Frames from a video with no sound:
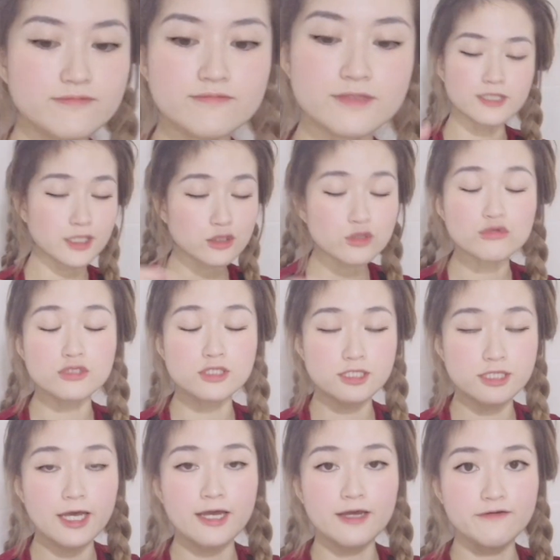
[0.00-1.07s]
thing to
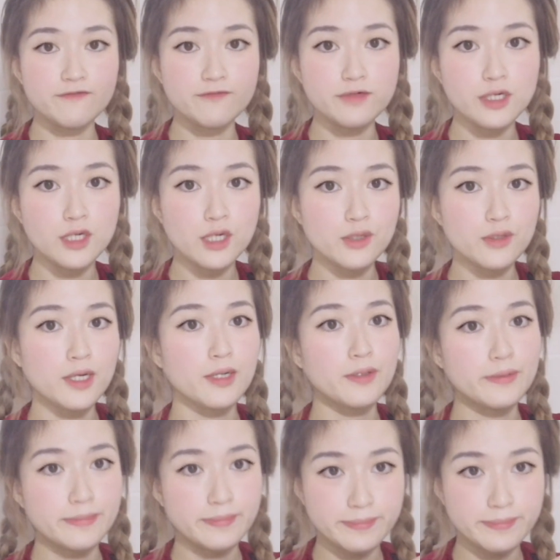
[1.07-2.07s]
snack around.